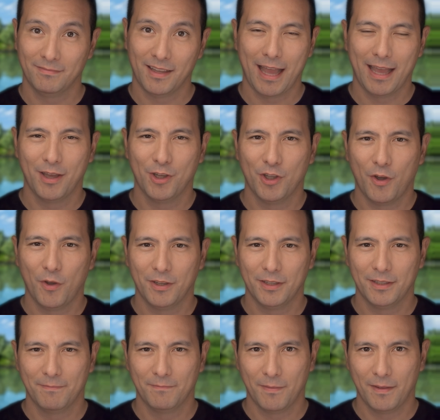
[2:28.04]
and it
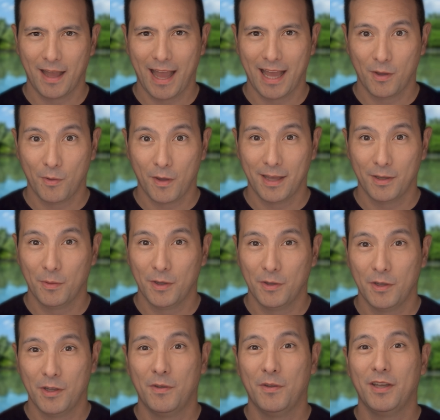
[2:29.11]
shows. Anyways, what
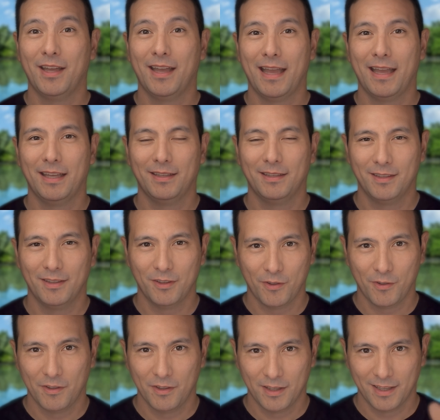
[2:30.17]
do you think?
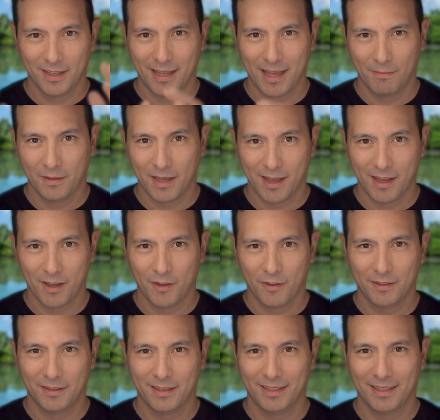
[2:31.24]
Do let me
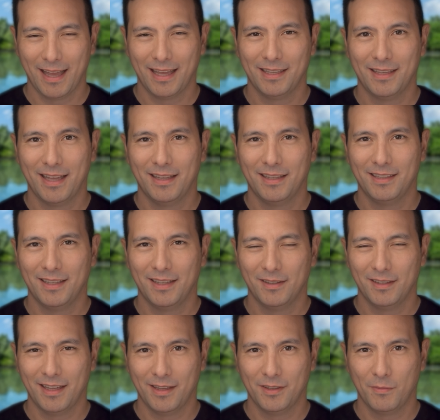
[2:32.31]
know. That's it. See
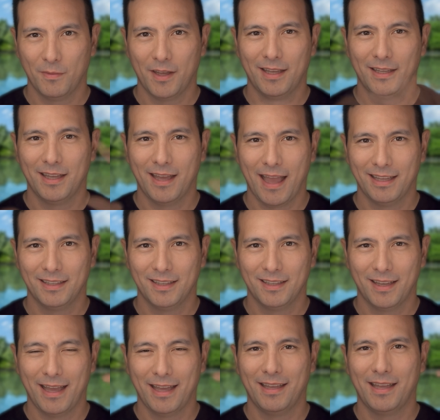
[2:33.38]
you in the next one. Until
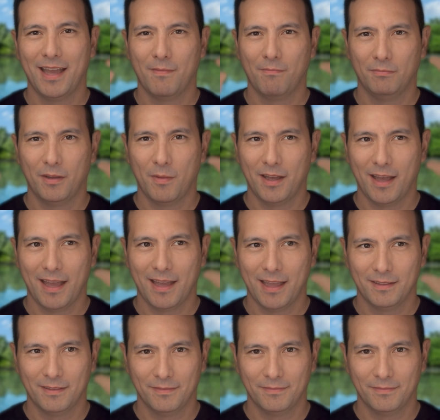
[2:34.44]
then, bye bye.